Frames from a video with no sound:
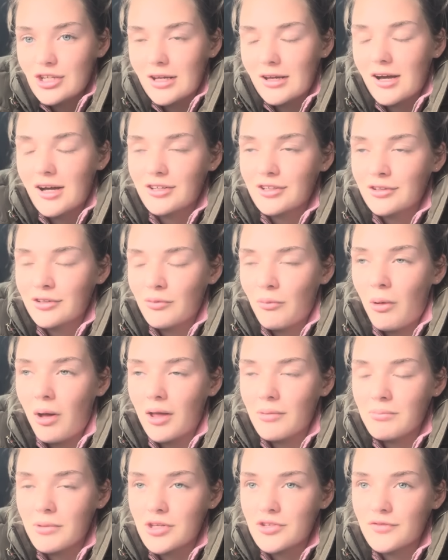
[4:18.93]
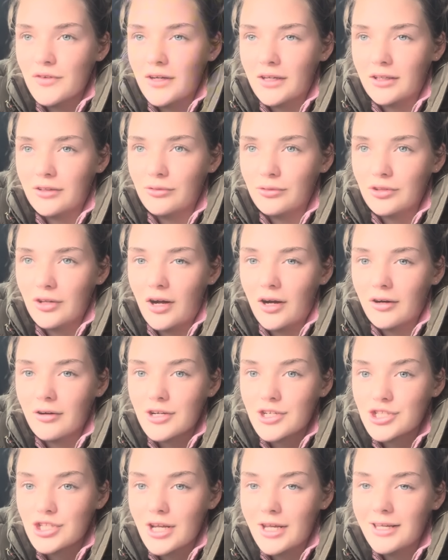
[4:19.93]
I don't know why, most vehicles are a
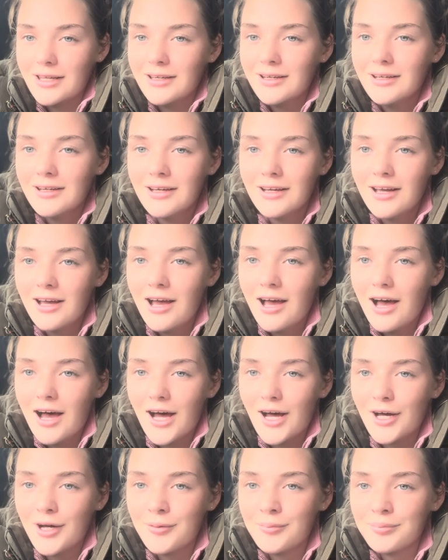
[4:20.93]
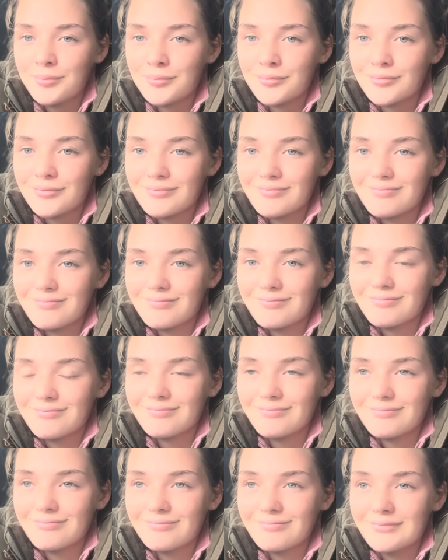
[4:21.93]
she.
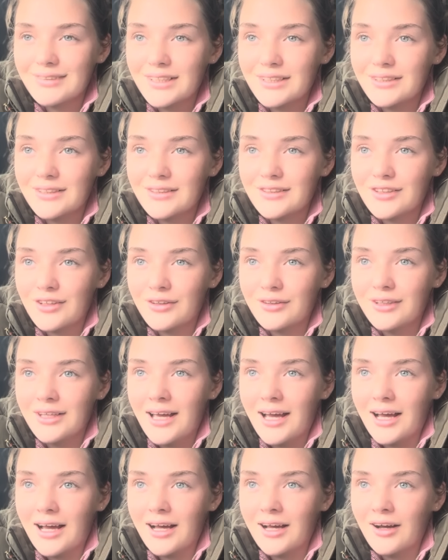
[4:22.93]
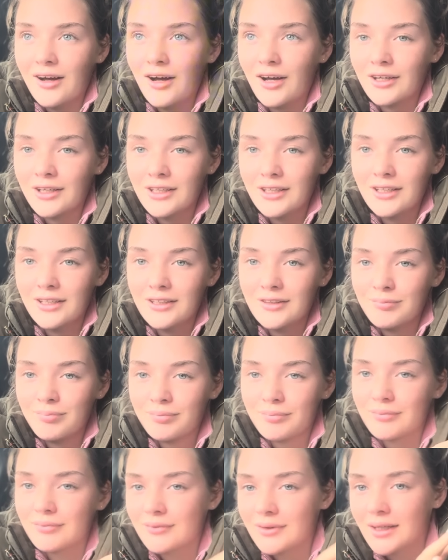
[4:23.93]
So yeah, I'm gonna
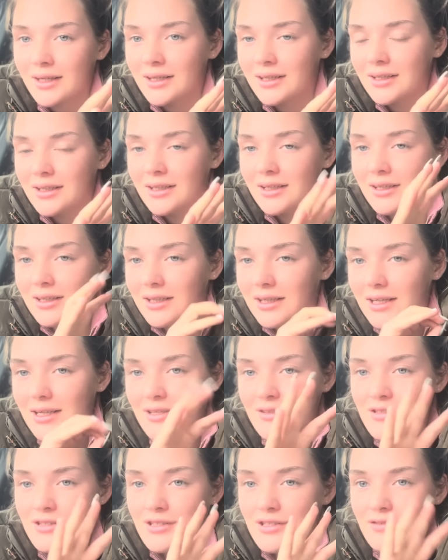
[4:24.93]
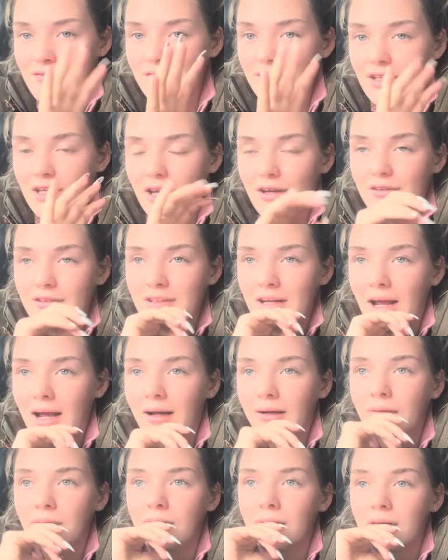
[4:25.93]
insert some videos
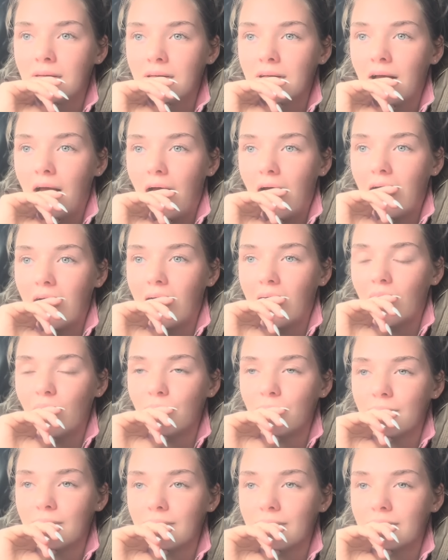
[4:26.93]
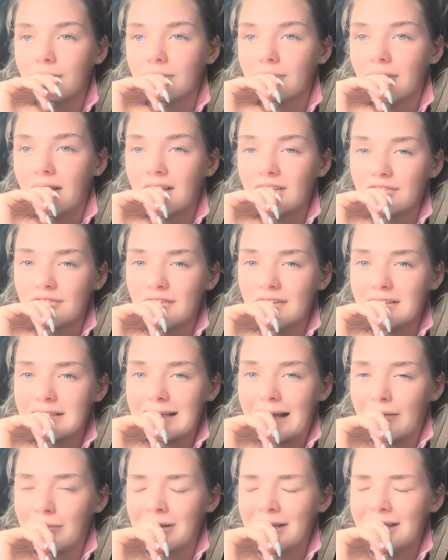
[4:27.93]
now. As for the
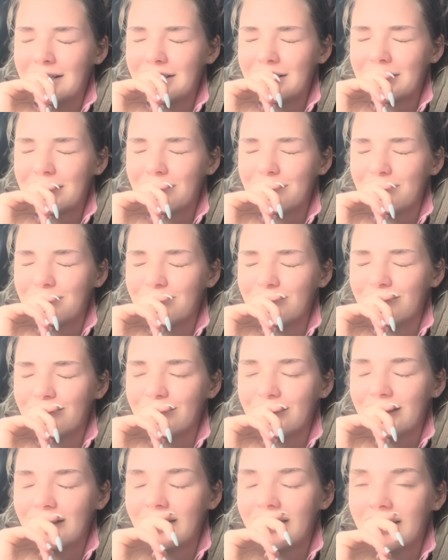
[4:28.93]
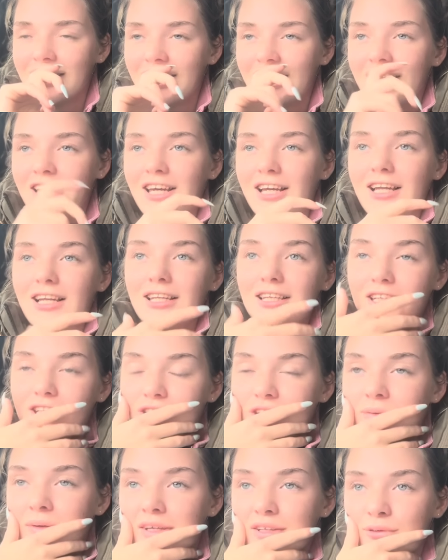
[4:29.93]
damage,
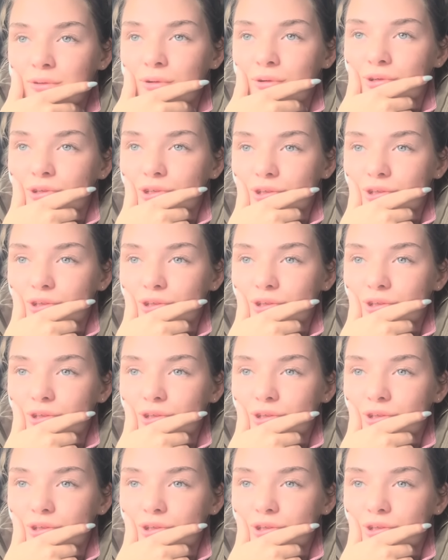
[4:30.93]
literally makes me want to